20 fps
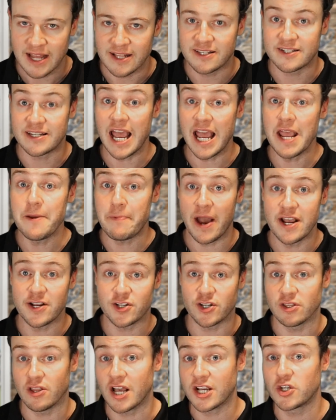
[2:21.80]
and stay
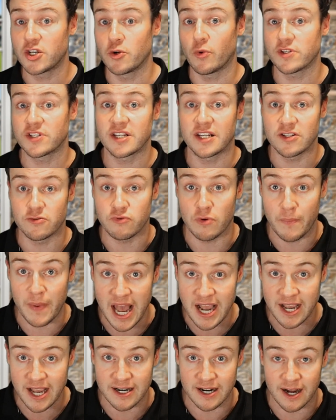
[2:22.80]
patient like she was against
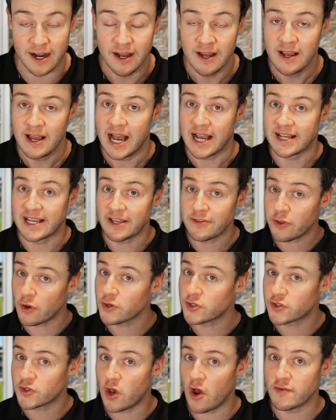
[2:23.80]
Rybakina and get
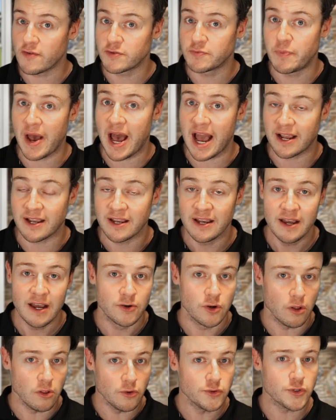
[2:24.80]
those serves back
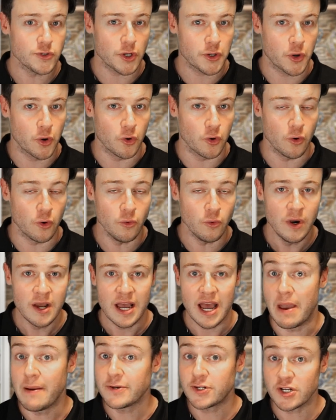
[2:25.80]
not lose her cool.
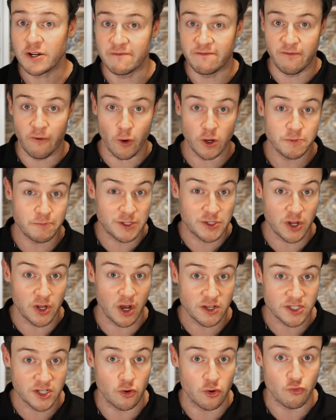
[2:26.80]
Maybe she can force
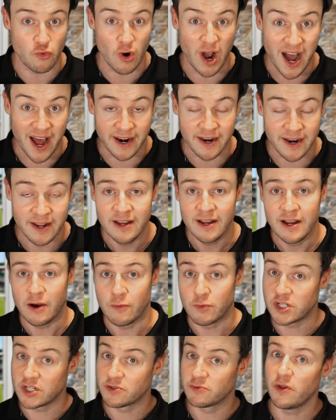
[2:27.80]
Badosa to run,
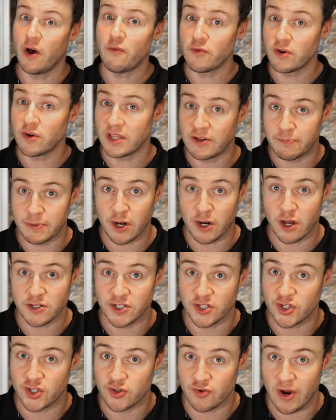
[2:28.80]
which is not really
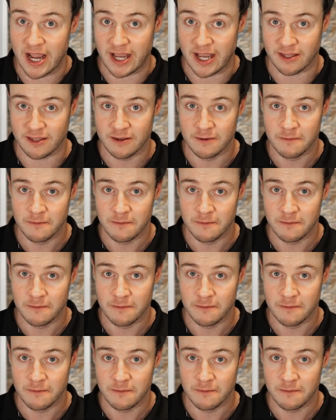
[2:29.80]
Badosa's strength.